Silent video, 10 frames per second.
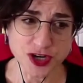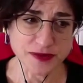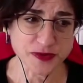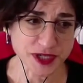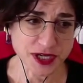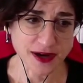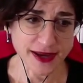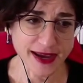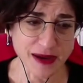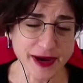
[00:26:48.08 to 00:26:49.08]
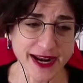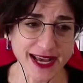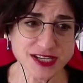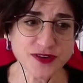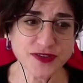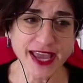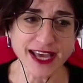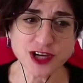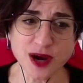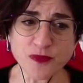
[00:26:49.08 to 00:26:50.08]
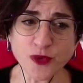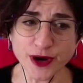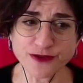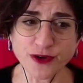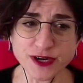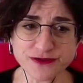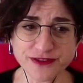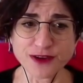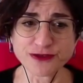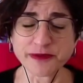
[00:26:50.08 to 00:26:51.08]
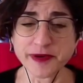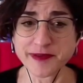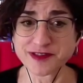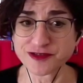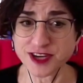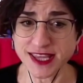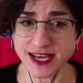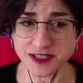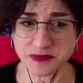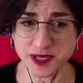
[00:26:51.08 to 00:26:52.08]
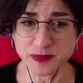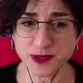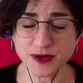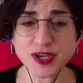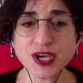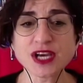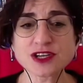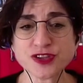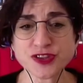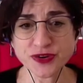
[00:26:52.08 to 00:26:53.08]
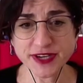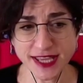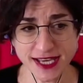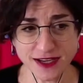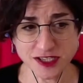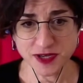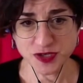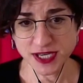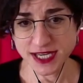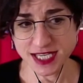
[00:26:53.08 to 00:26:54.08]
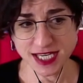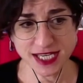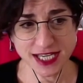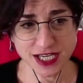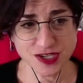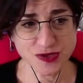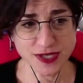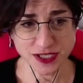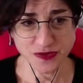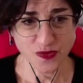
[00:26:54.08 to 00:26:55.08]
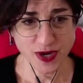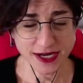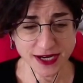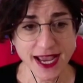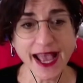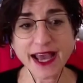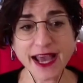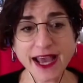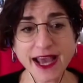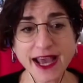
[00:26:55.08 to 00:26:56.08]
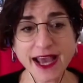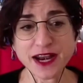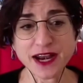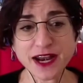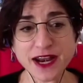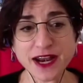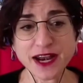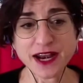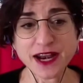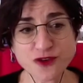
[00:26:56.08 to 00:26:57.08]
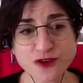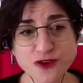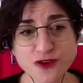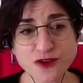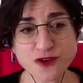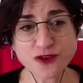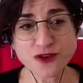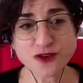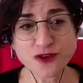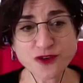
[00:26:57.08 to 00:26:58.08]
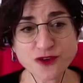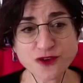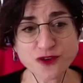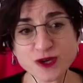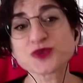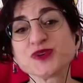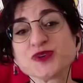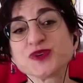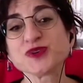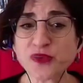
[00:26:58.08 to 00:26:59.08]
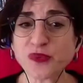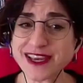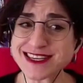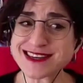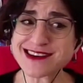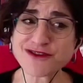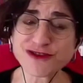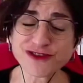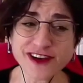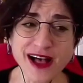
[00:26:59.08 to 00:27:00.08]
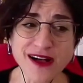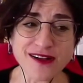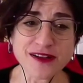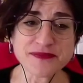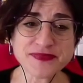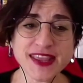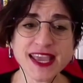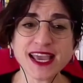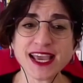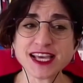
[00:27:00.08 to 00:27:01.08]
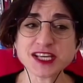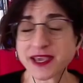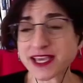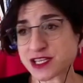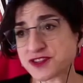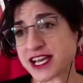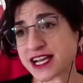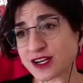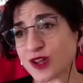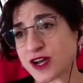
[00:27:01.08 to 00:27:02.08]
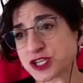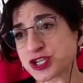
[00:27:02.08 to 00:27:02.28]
the kinds of jobs we're talking about, the Eskom workforce fell from about 50,000 people to 30,000 between 1990 and 2001. And of course grew. Now it's probably set to fall. Now, the reason it fell is because of